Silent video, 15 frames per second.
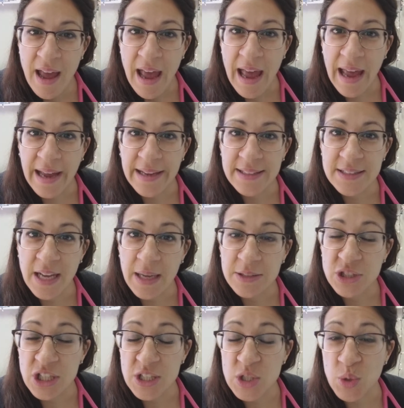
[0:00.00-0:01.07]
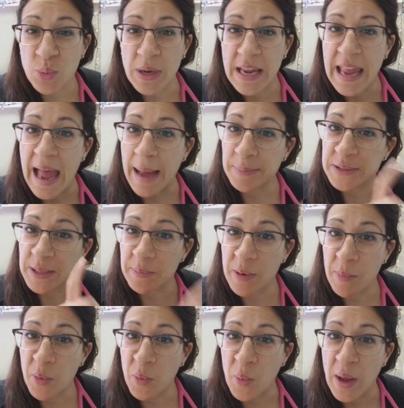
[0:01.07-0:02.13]
And just to recap, tip
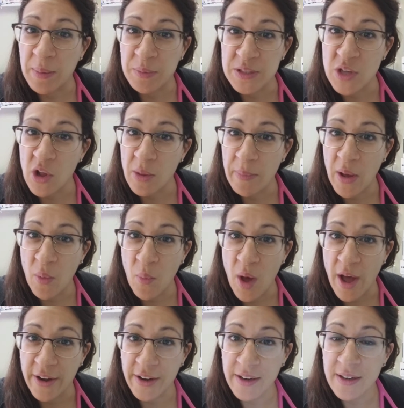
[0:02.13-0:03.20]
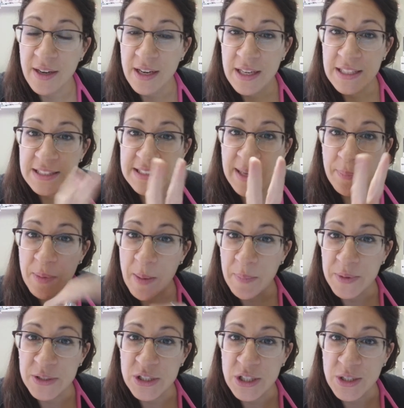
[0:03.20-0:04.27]
number 1 was all about water. Tip
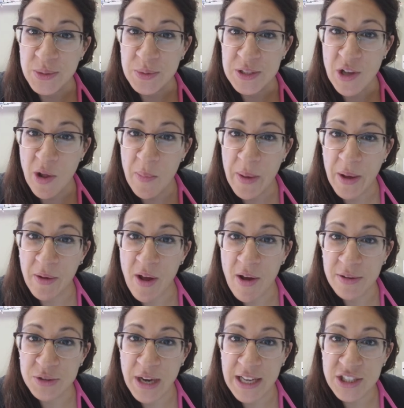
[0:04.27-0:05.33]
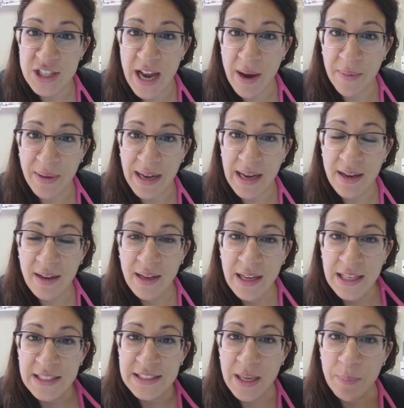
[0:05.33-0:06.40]
number 2 was all about contrast showering.
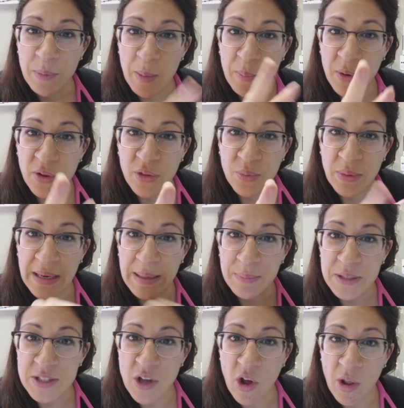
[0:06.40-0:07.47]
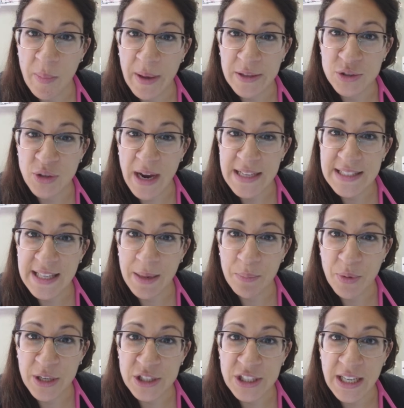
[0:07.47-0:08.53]
Tip number 3 was all about dry skin
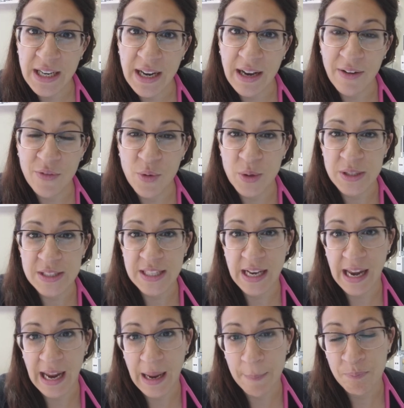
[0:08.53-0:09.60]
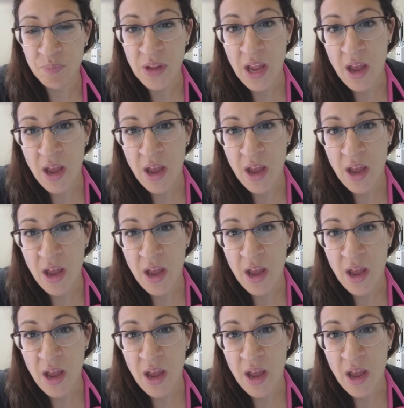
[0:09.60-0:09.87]
brushing. And of course today,